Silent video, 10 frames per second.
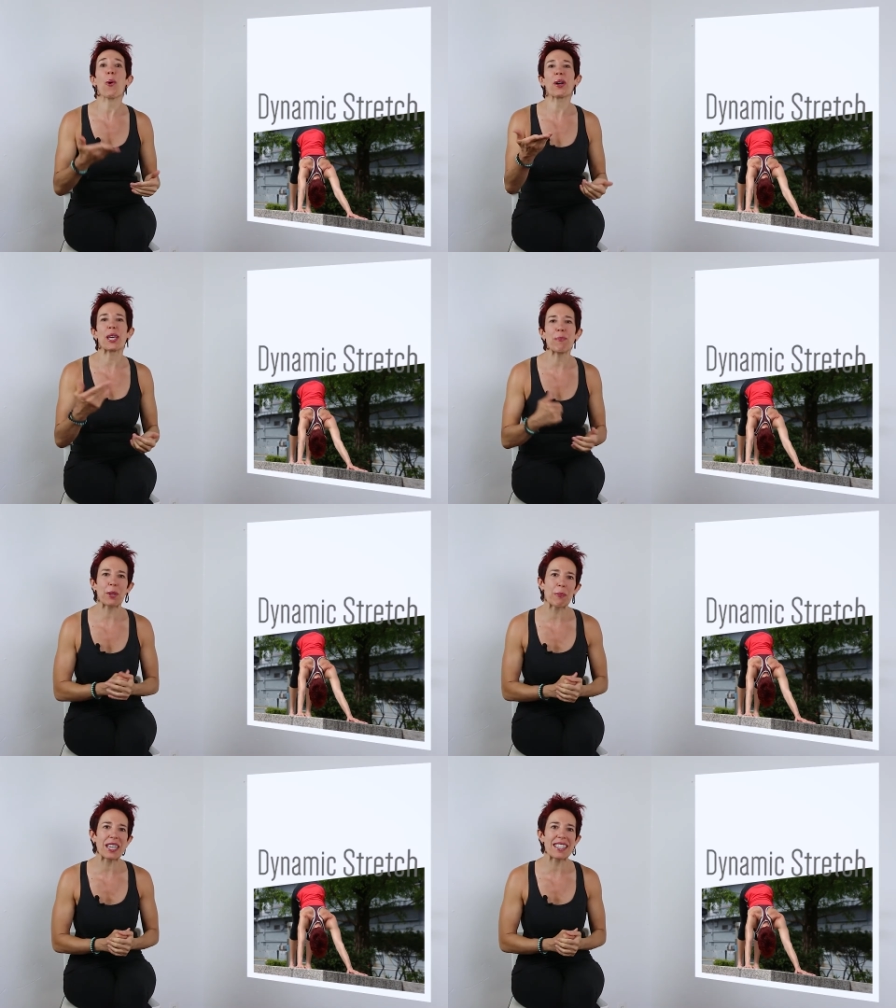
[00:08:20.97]
or
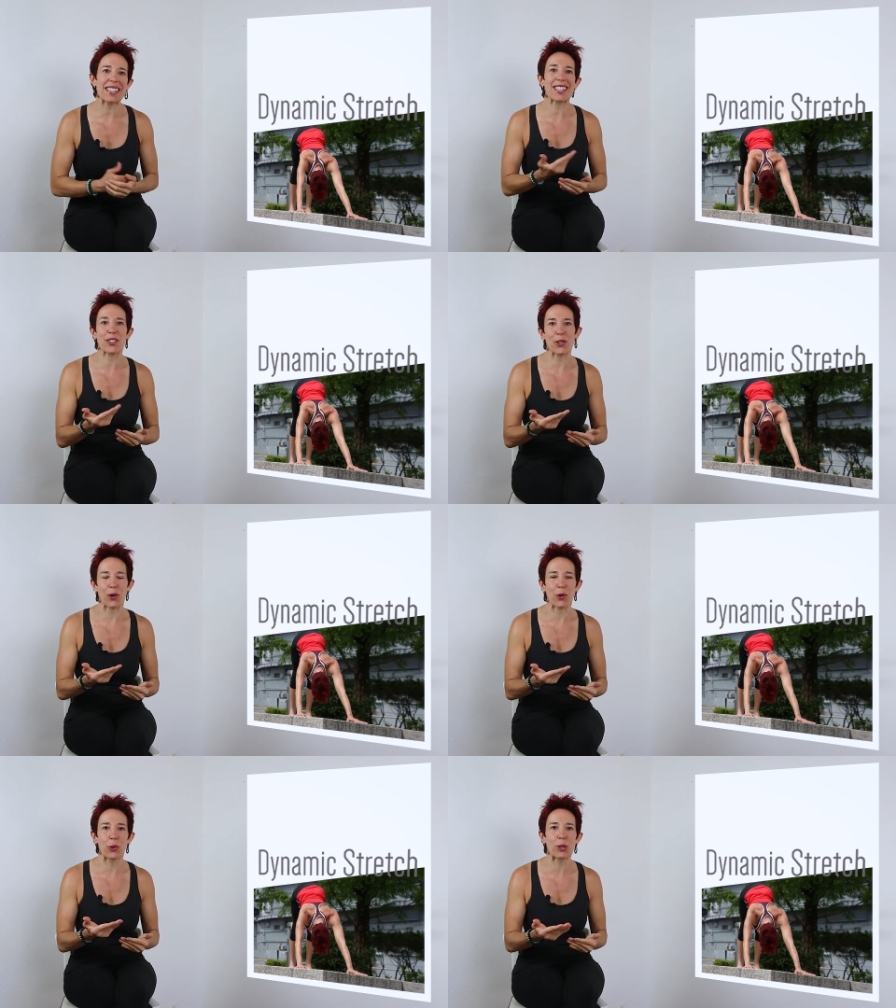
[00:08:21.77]
implement it into
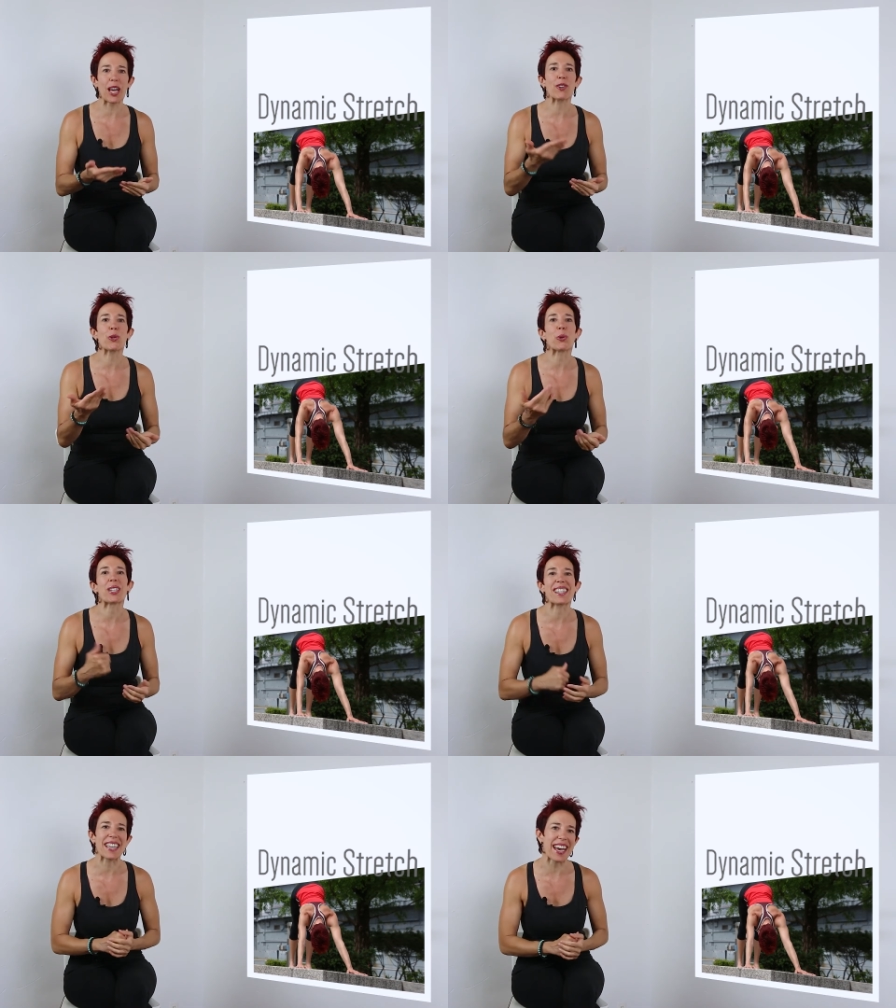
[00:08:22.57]
your cool down
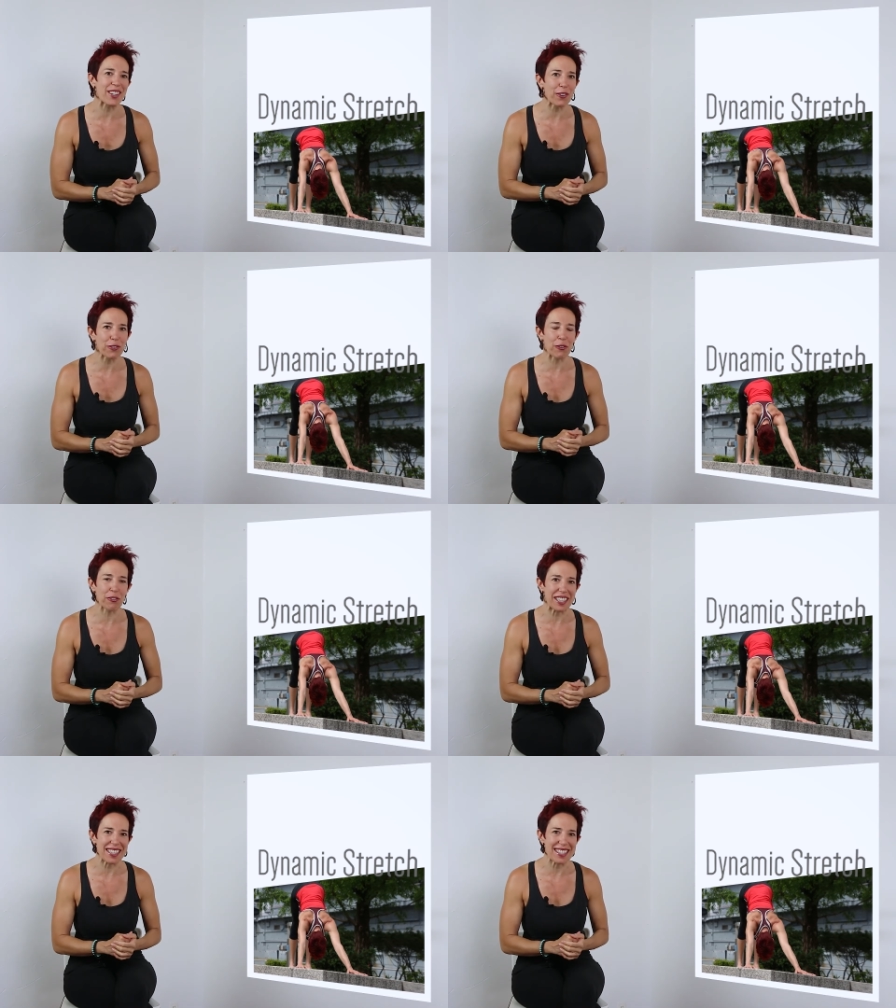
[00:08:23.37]
towards the end of your
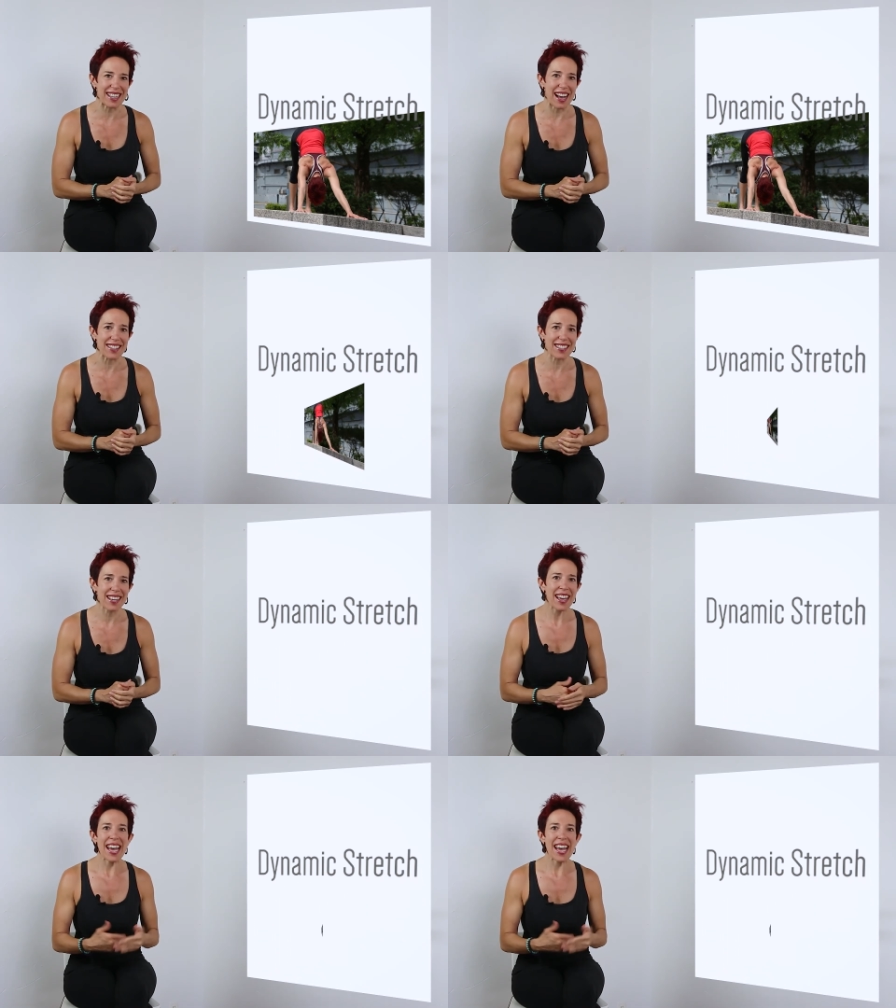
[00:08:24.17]
fitness class.